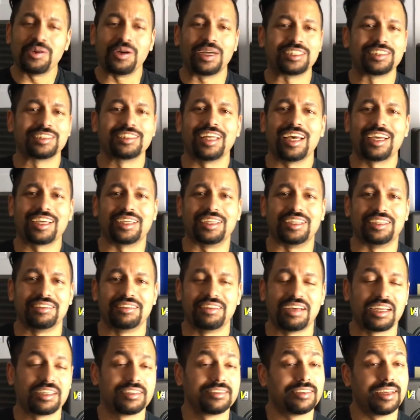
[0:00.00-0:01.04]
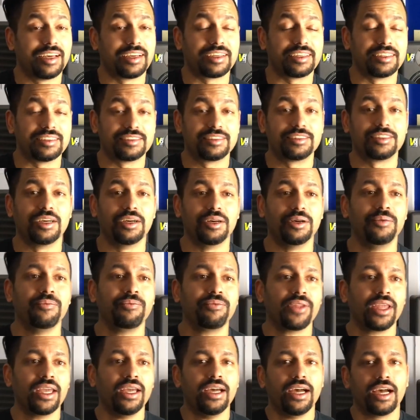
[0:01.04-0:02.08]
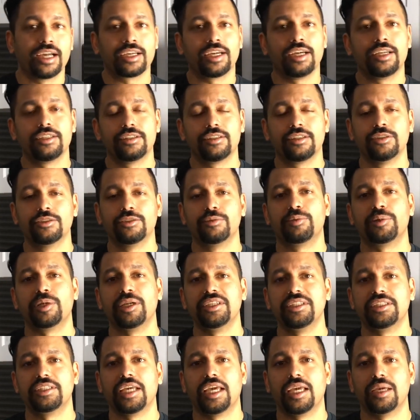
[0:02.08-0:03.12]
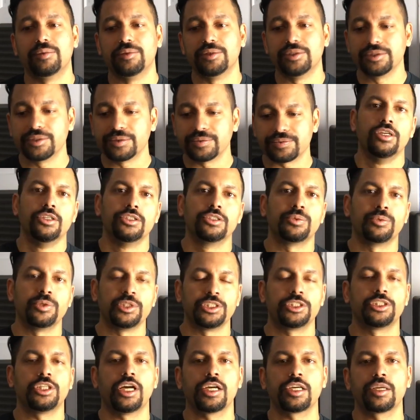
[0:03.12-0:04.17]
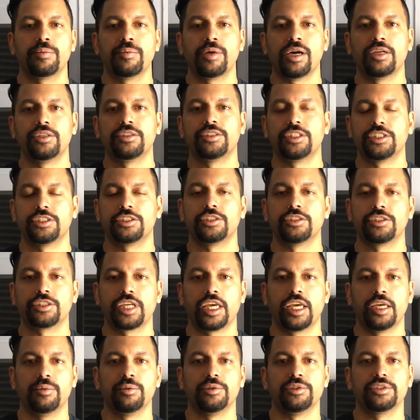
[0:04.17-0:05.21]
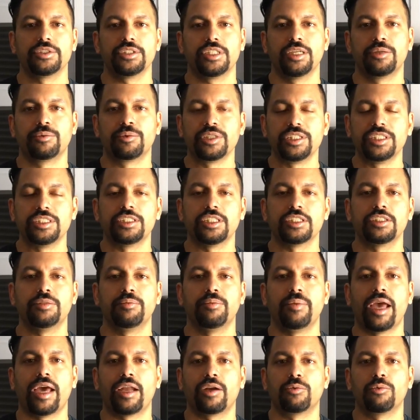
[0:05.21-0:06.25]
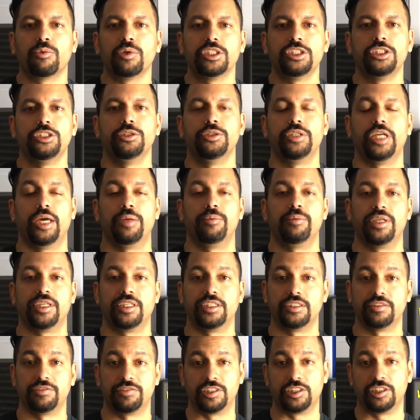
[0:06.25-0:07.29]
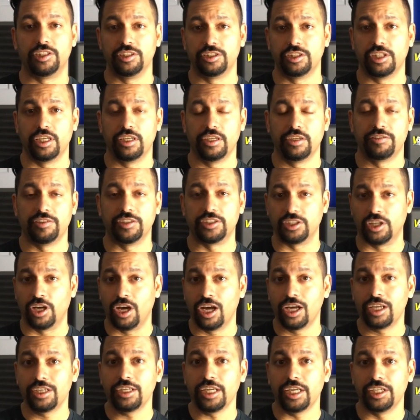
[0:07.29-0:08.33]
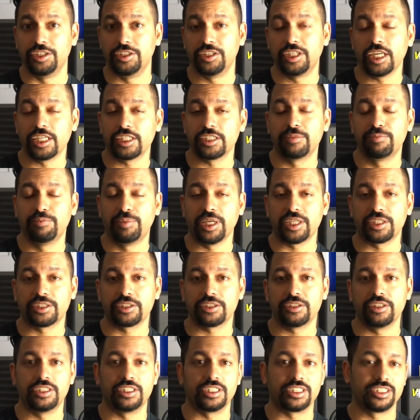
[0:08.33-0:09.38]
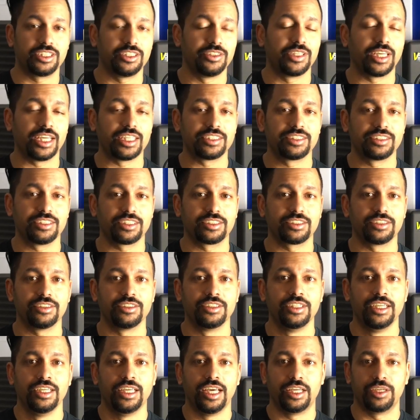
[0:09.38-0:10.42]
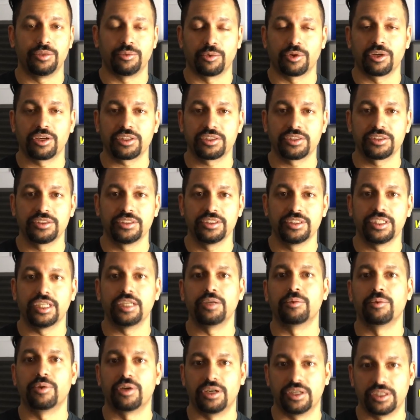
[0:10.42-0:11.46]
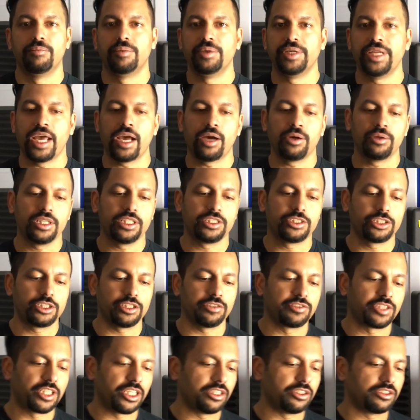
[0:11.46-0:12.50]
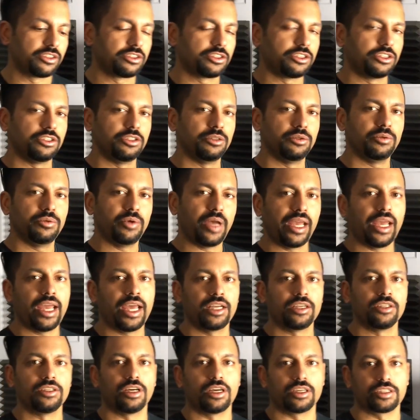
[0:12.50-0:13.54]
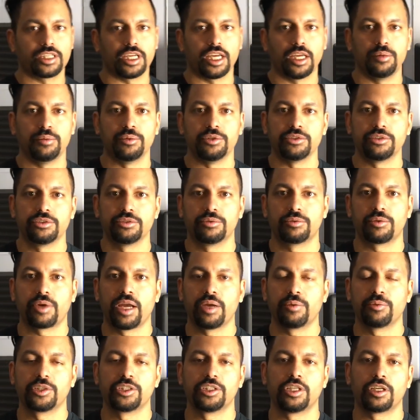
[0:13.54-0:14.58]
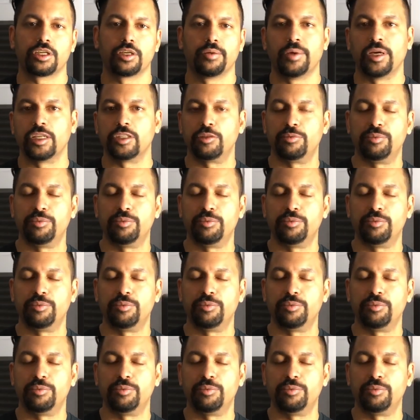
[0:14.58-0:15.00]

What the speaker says: know, I just like it. So I got those braided cables. So when you're talking about digital cables, it really doesn't matter what you get, because if it's on and you get a picture and you get a signal and it works, then it worked. But now let's shift gears to analog cables, right? We're talking about